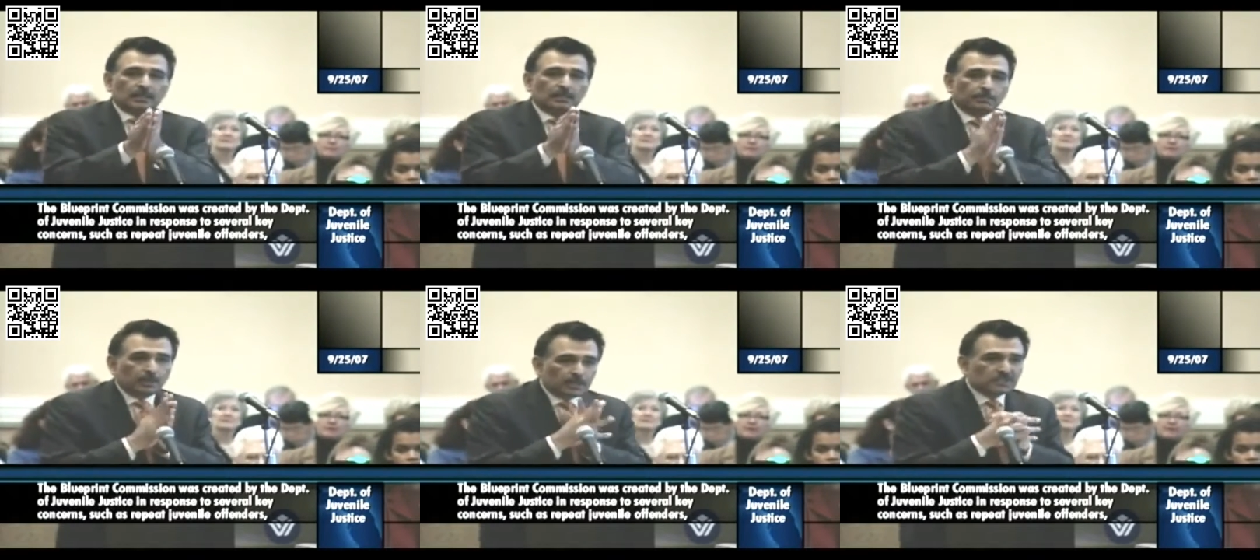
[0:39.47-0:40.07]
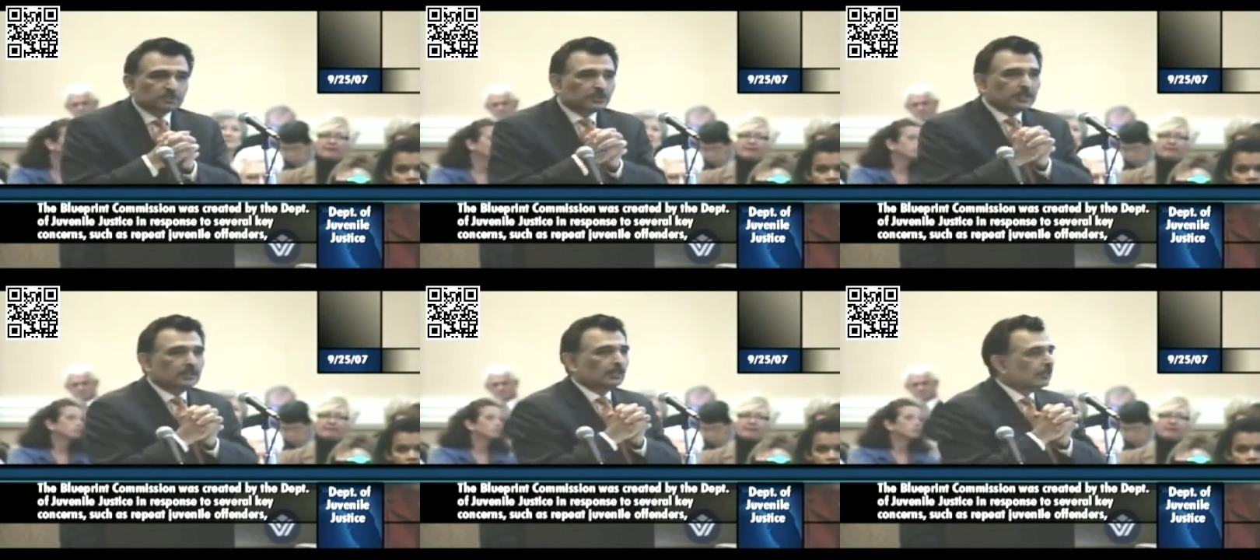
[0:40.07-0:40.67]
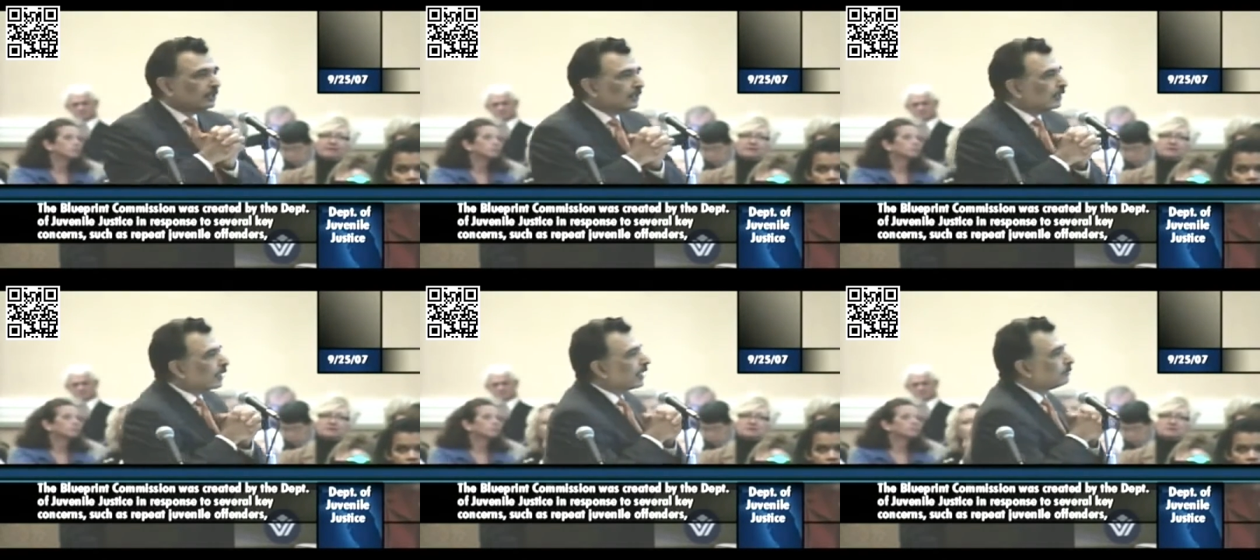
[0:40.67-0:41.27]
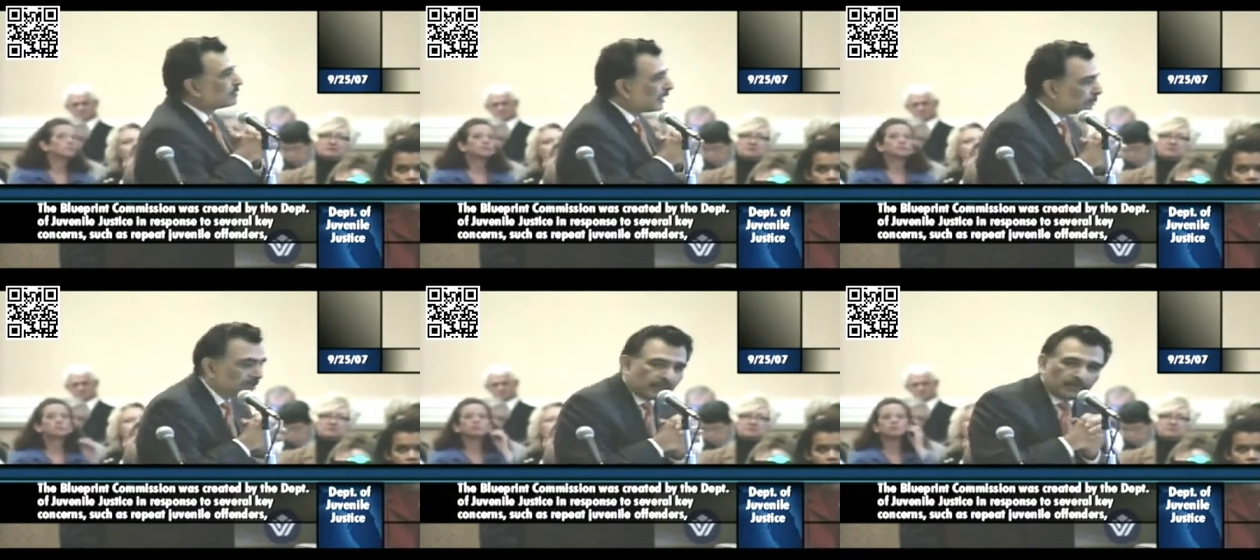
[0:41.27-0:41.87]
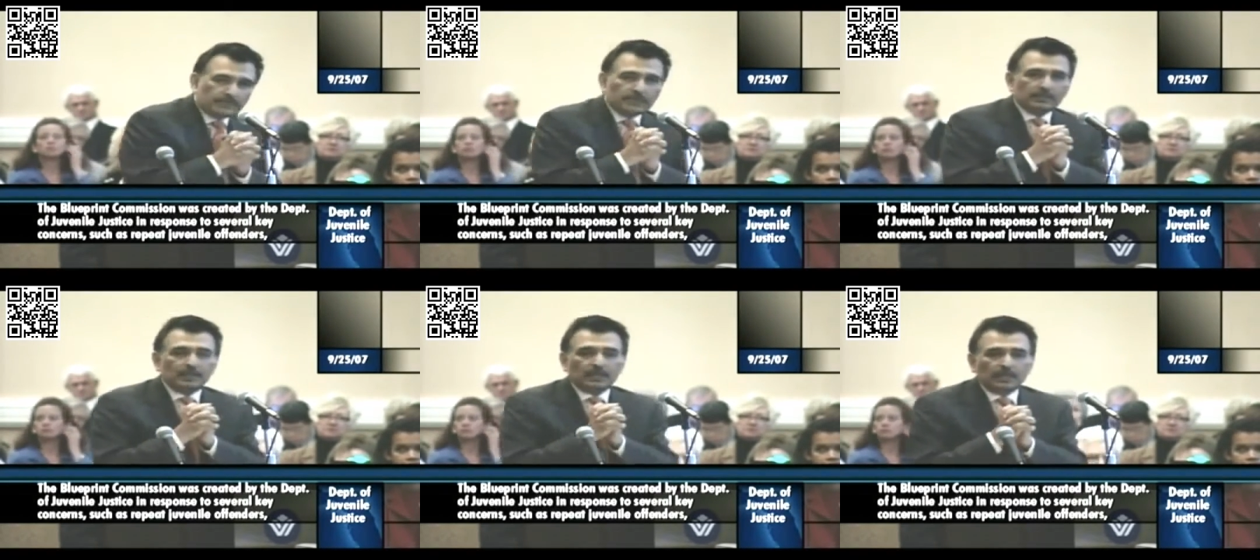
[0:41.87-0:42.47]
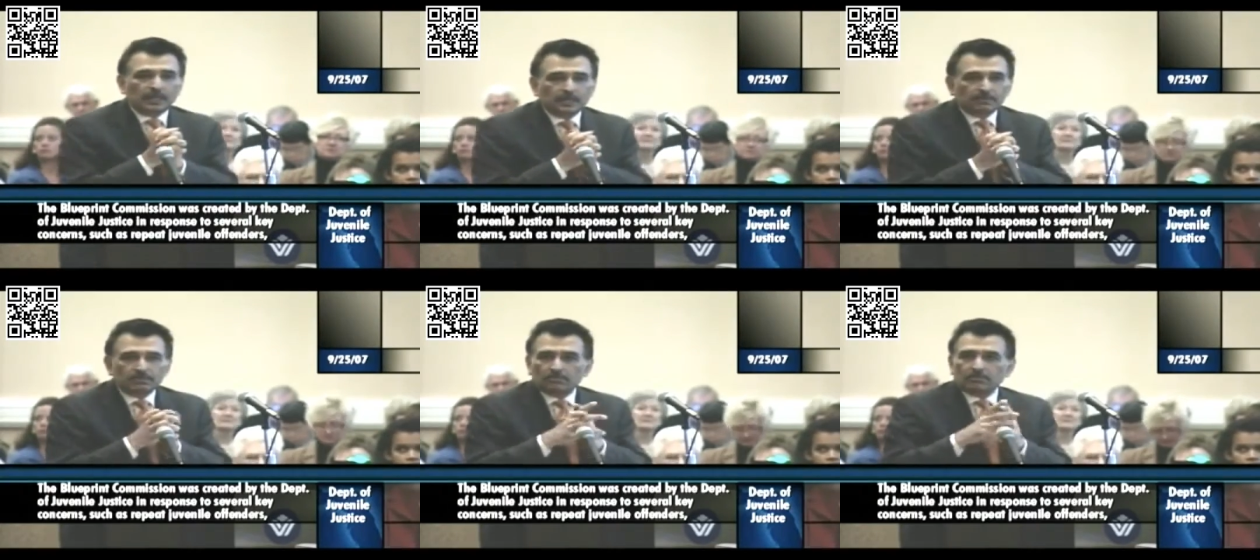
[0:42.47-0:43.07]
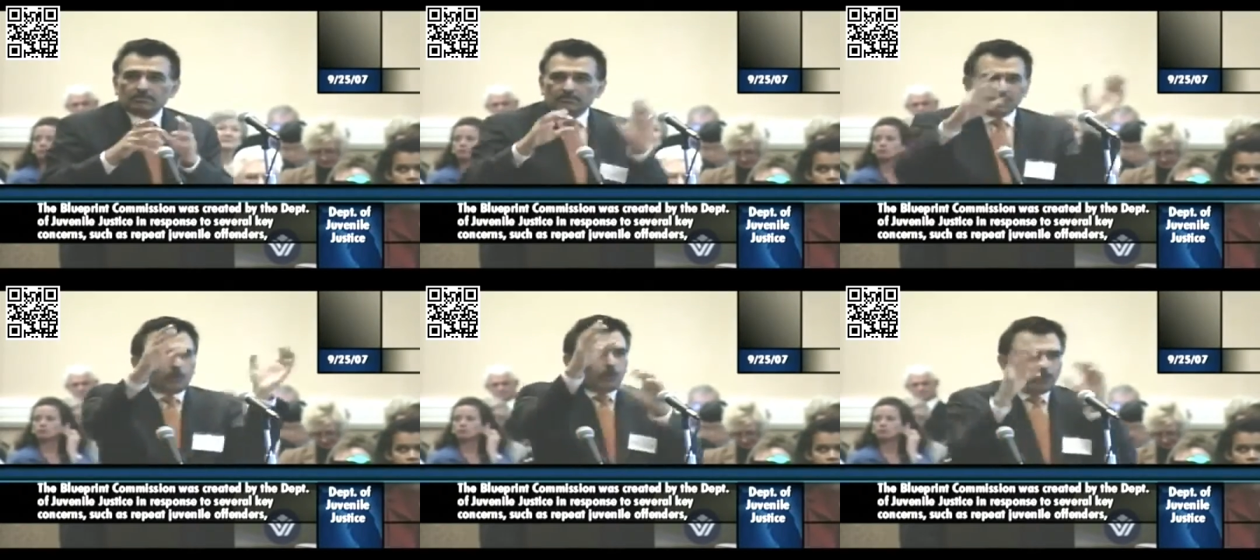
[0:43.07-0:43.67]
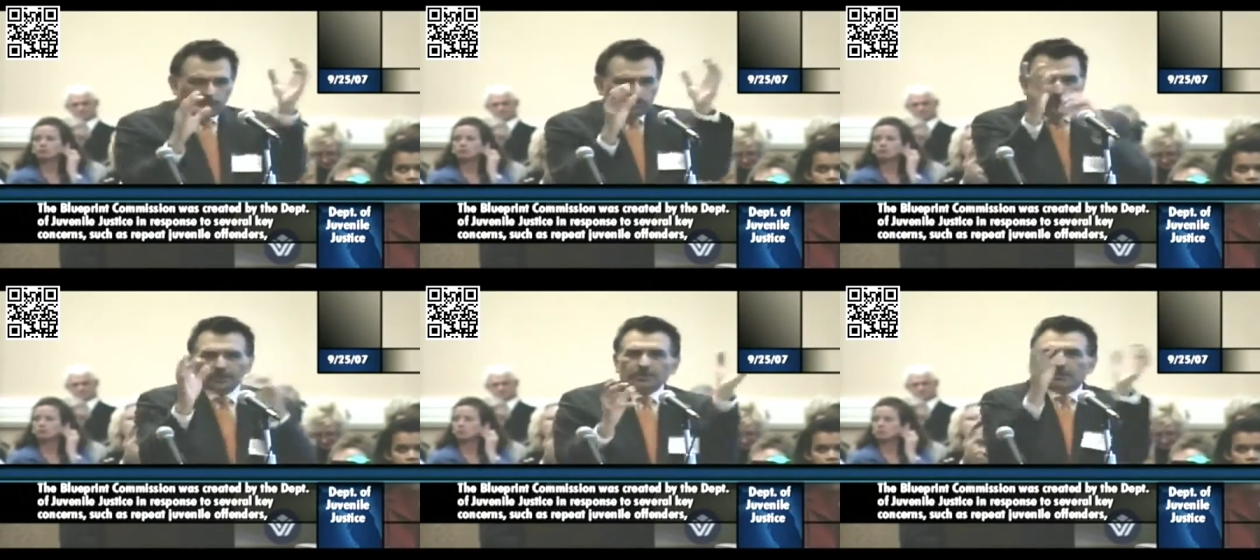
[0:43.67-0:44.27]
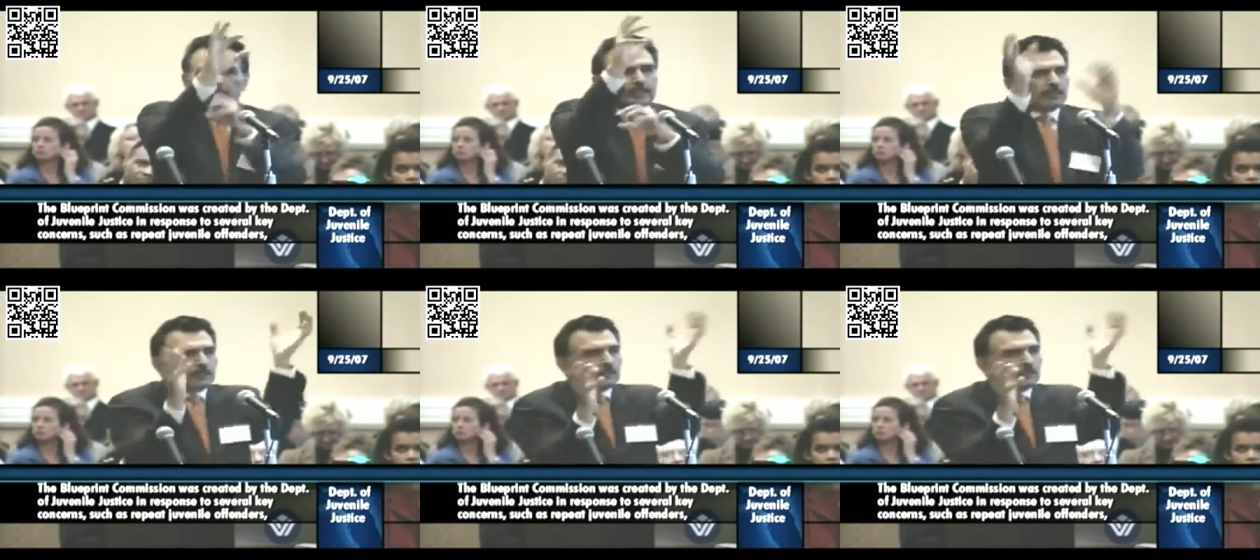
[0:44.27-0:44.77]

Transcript: a policeman comes up there and, so what are you doing?